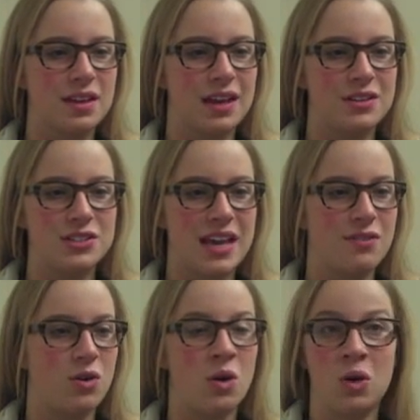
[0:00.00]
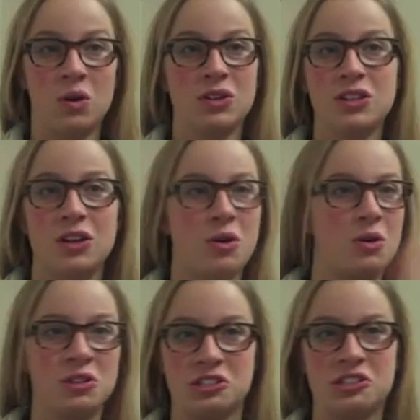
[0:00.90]
i just have a whole
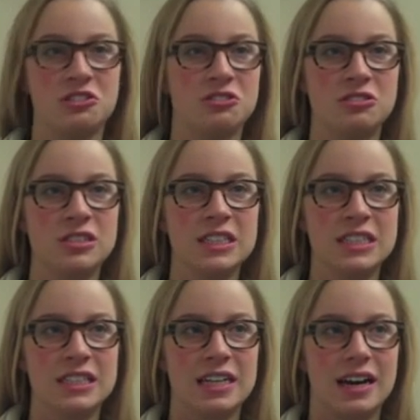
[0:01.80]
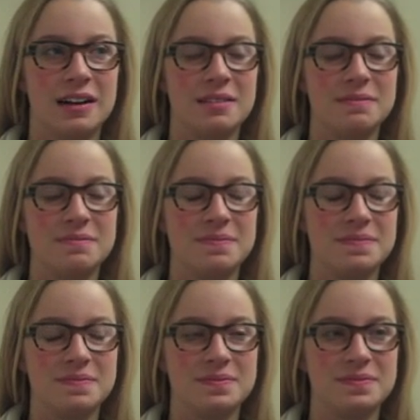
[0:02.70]
whole new um,
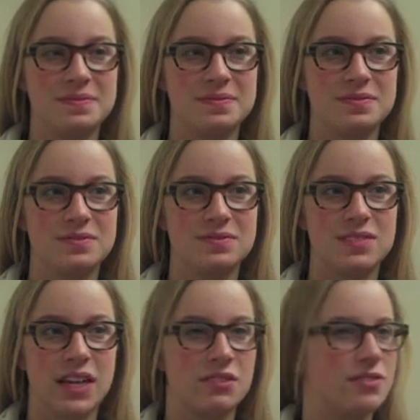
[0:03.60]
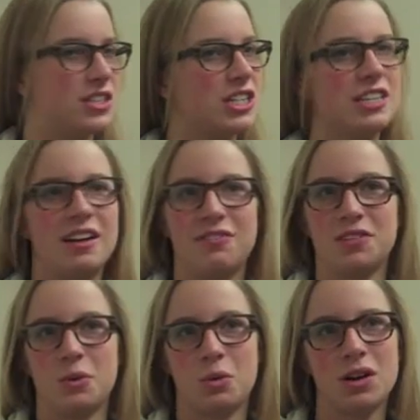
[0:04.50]
vision of
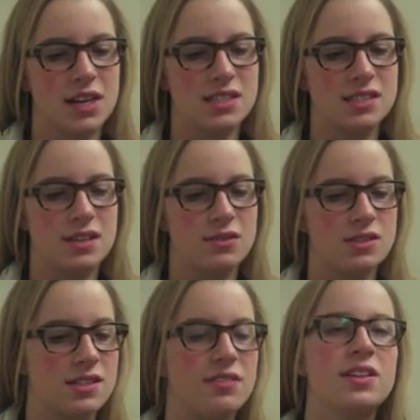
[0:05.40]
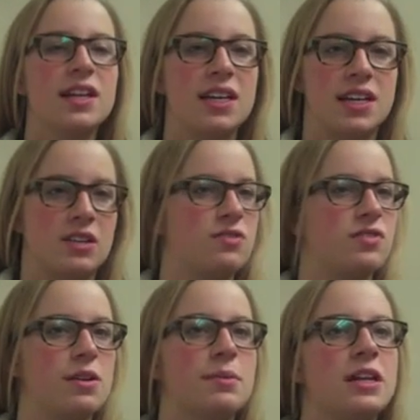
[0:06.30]
the world. It was definitely a
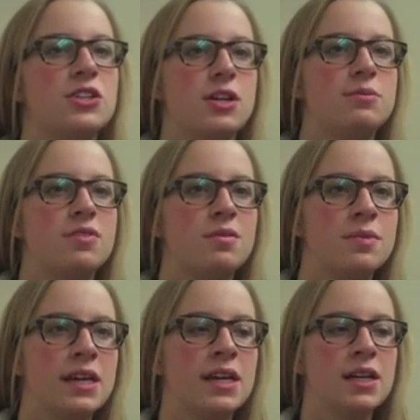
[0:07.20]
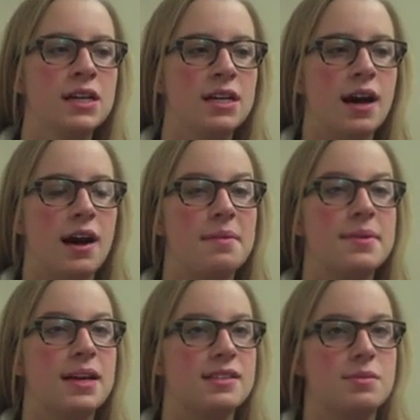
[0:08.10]
confirming trip for me uh,
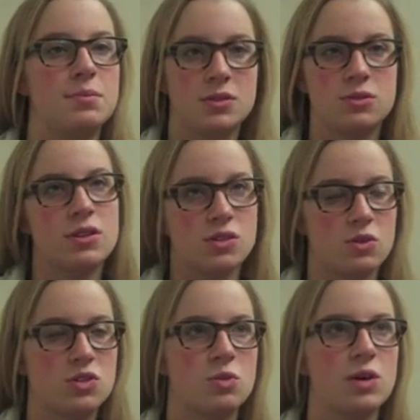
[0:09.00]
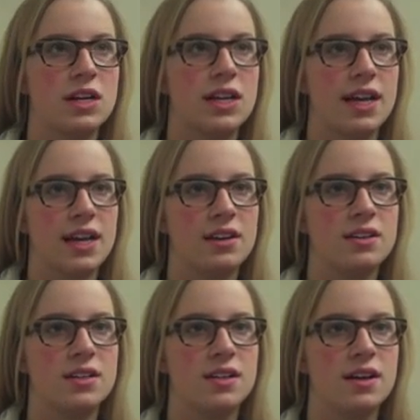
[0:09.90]
because I'm pursuing social work
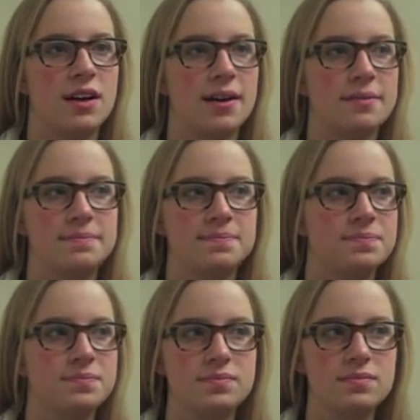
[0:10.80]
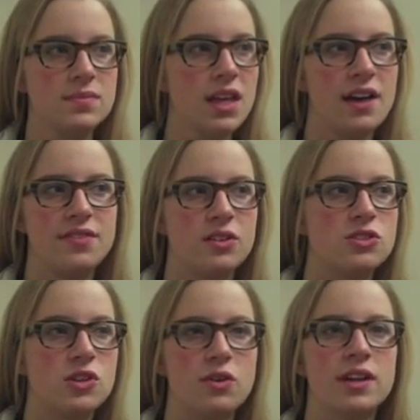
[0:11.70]
and um, I felt
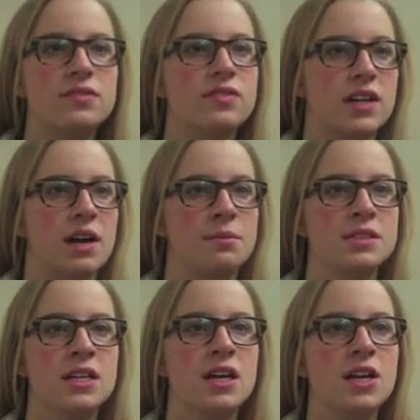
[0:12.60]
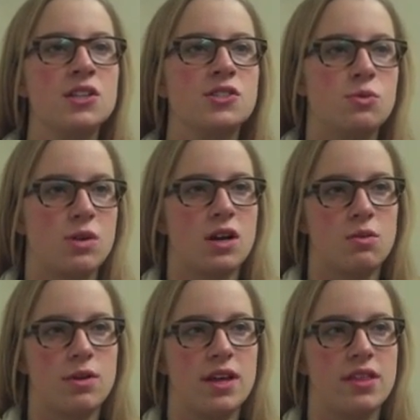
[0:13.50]
so confirmed to work
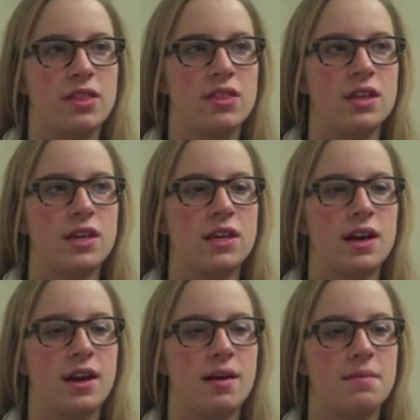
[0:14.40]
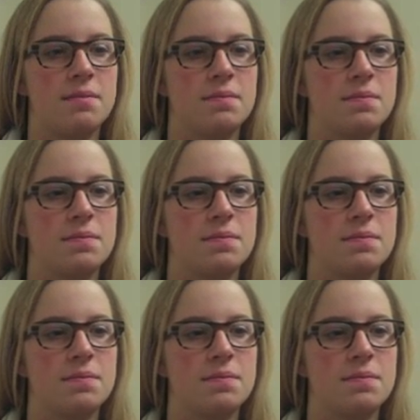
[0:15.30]
with um,